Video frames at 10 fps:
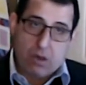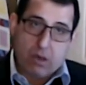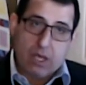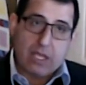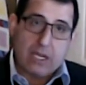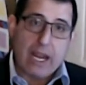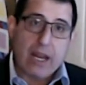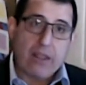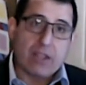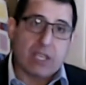that the
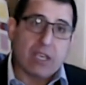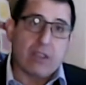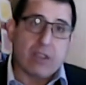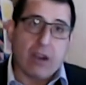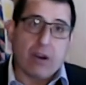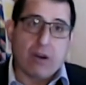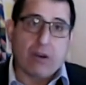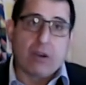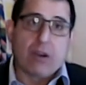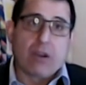data that's in there
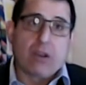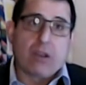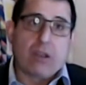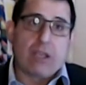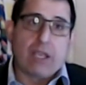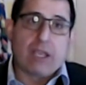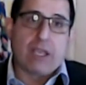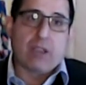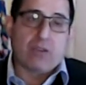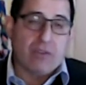
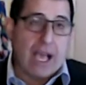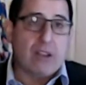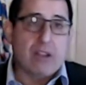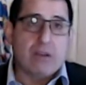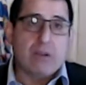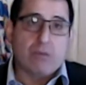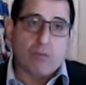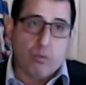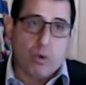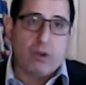is valid,
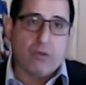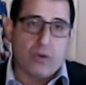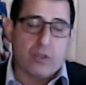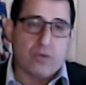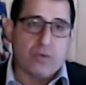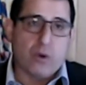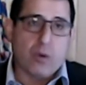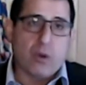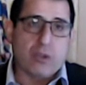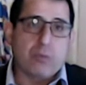first and
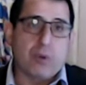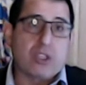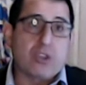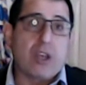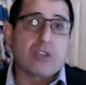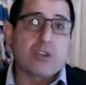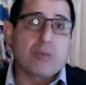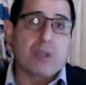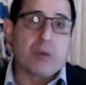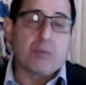foremost, but it's
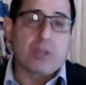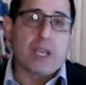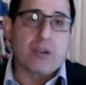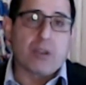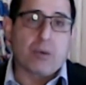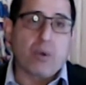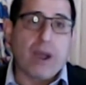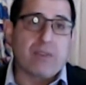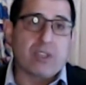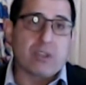also being protected? The
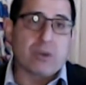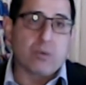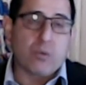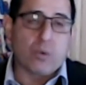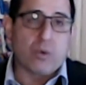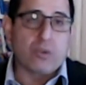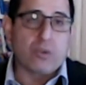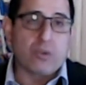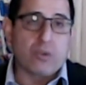privacy rules